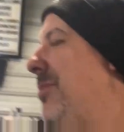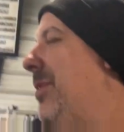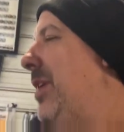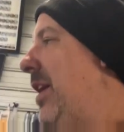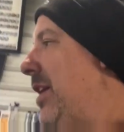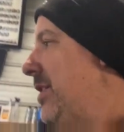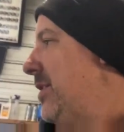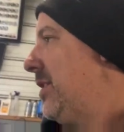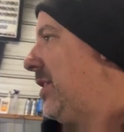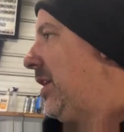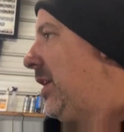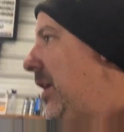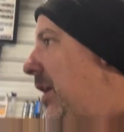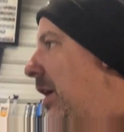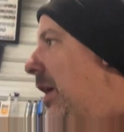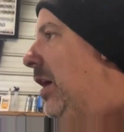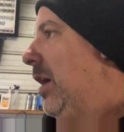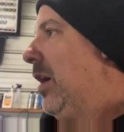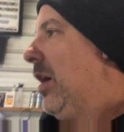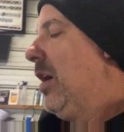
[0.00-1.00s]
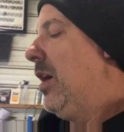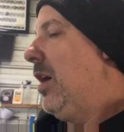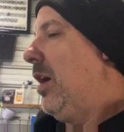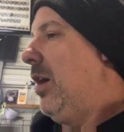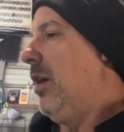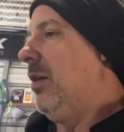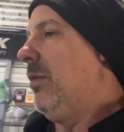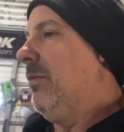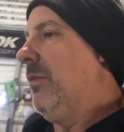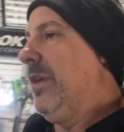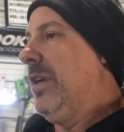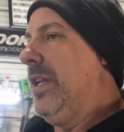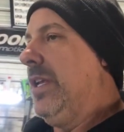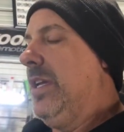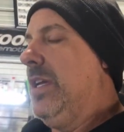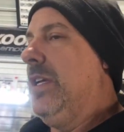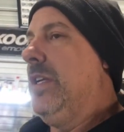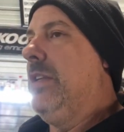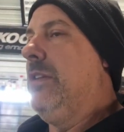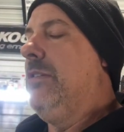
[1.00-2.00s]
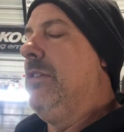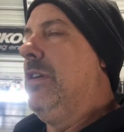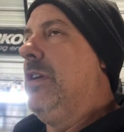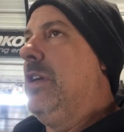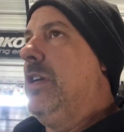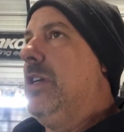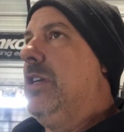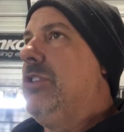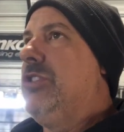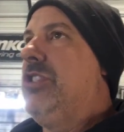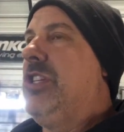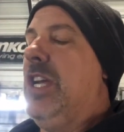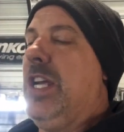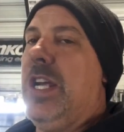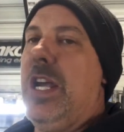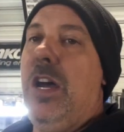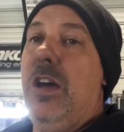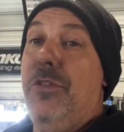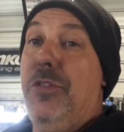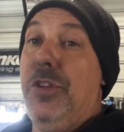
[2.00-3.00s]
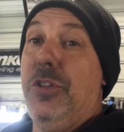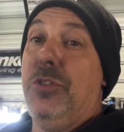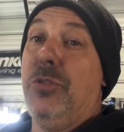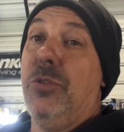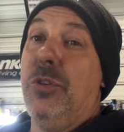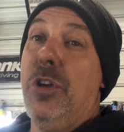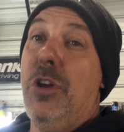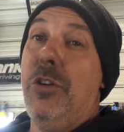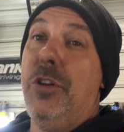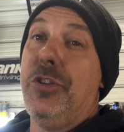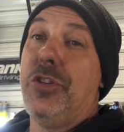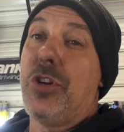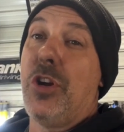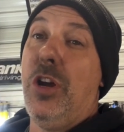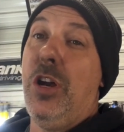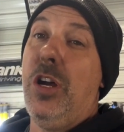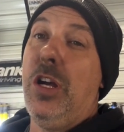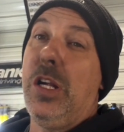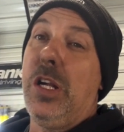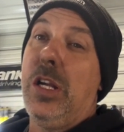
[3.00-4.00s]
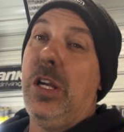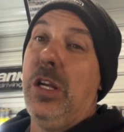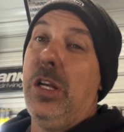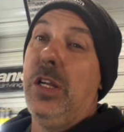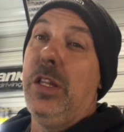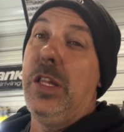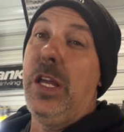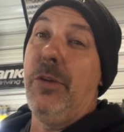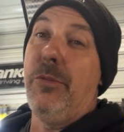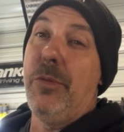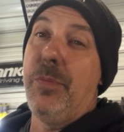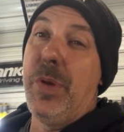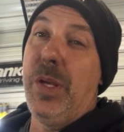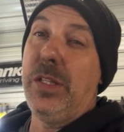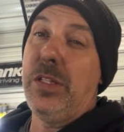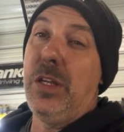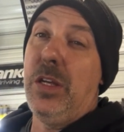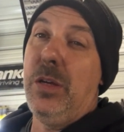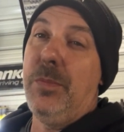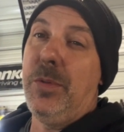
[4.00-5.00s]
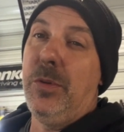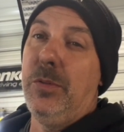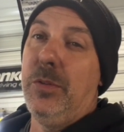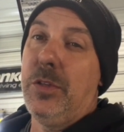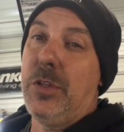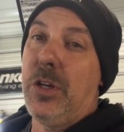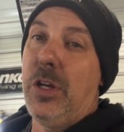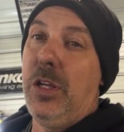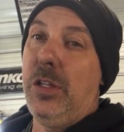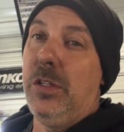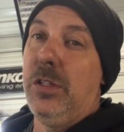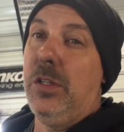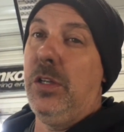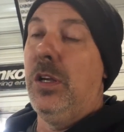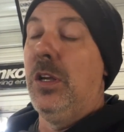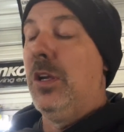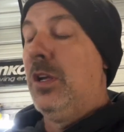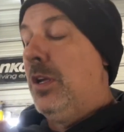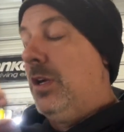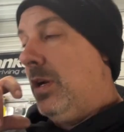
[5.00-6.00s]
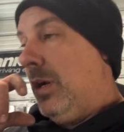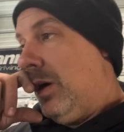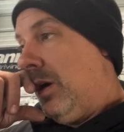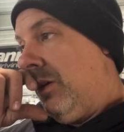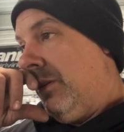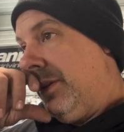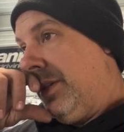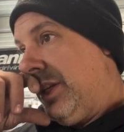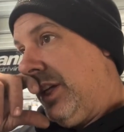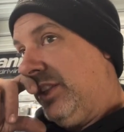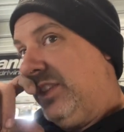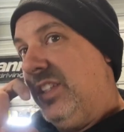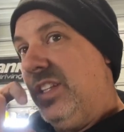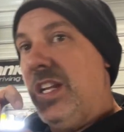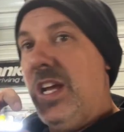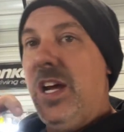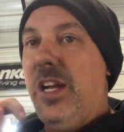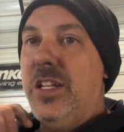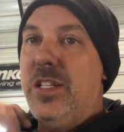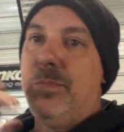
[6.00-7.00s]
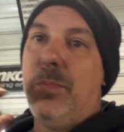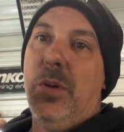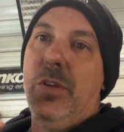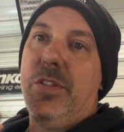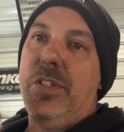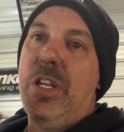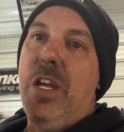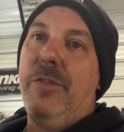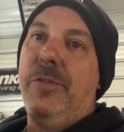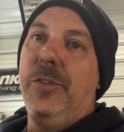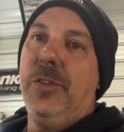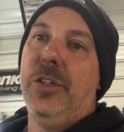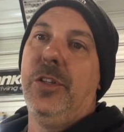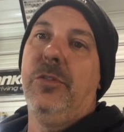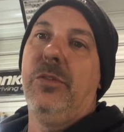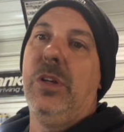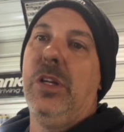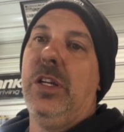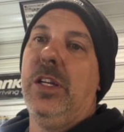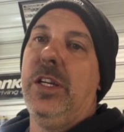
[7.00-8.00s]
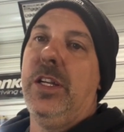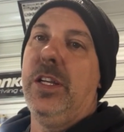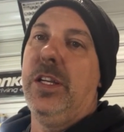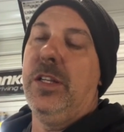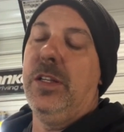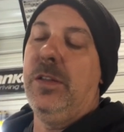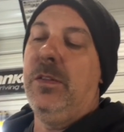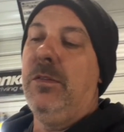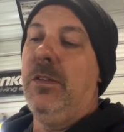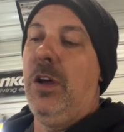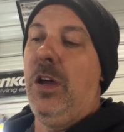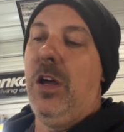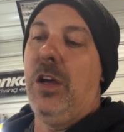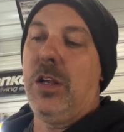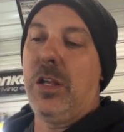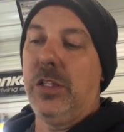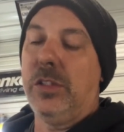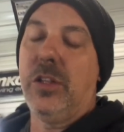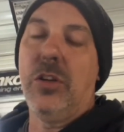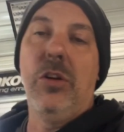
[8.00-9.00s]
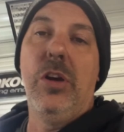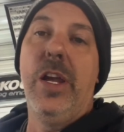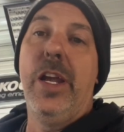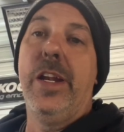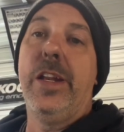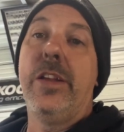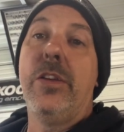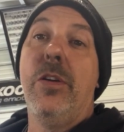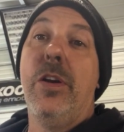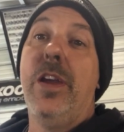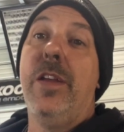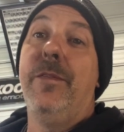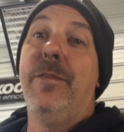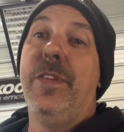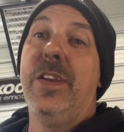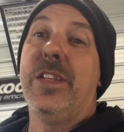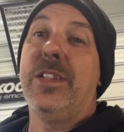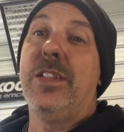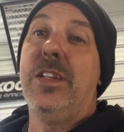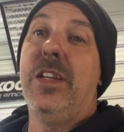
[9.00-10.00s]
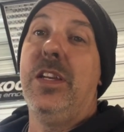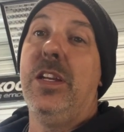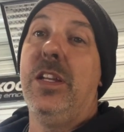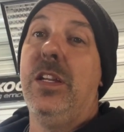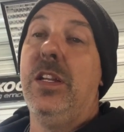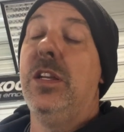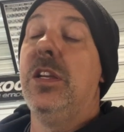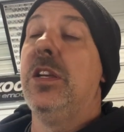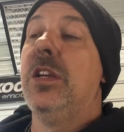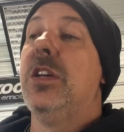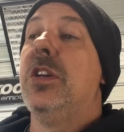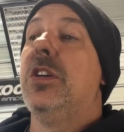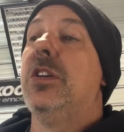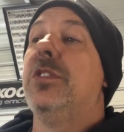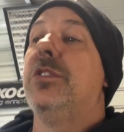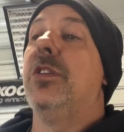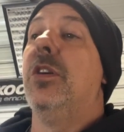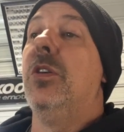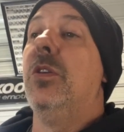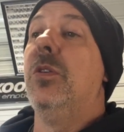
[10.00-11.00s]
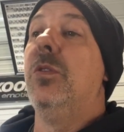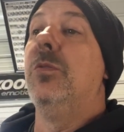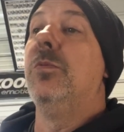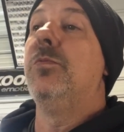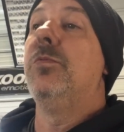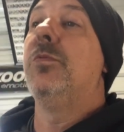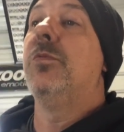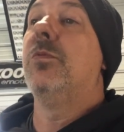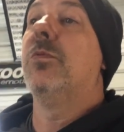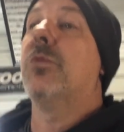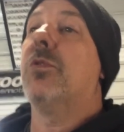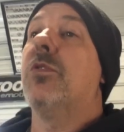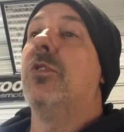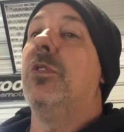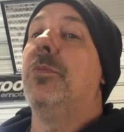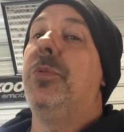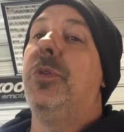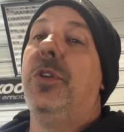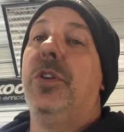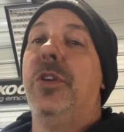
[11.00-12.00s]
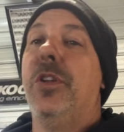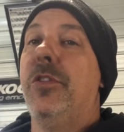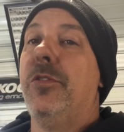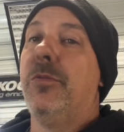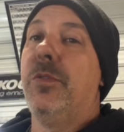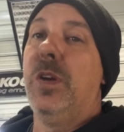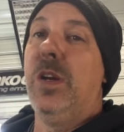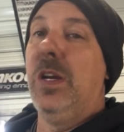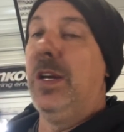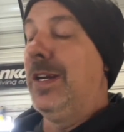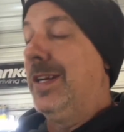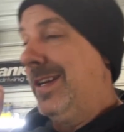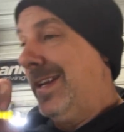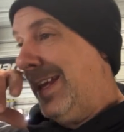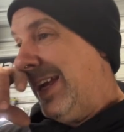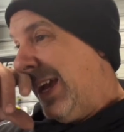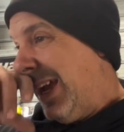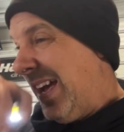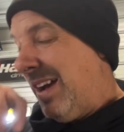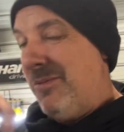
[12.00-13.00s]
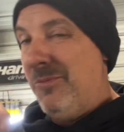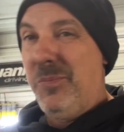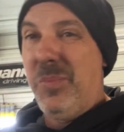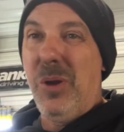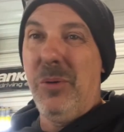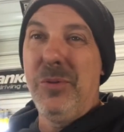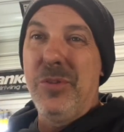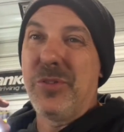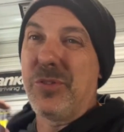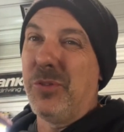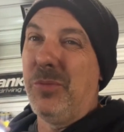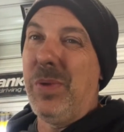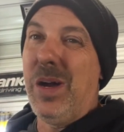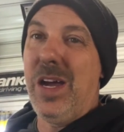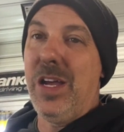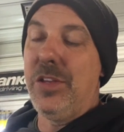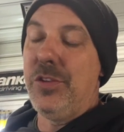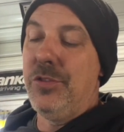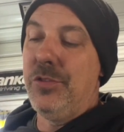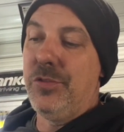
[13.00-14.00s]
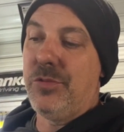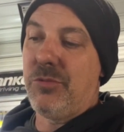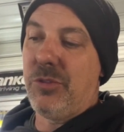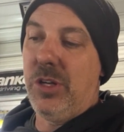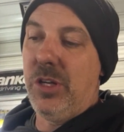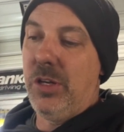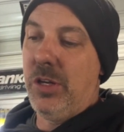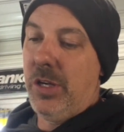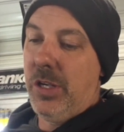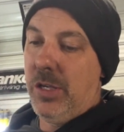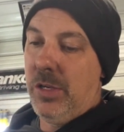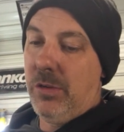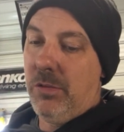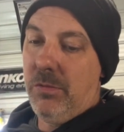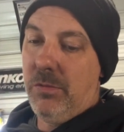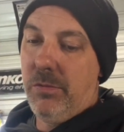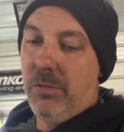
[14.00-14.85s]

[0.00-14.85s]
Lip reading: days today. We did check out the Toyota truck that we picked up on the trailer. We checked it out. It's most definitely a rear end. Got to go ahead and fix it. So we're going to put another rear end in it. Probably just going to buy a used rear end.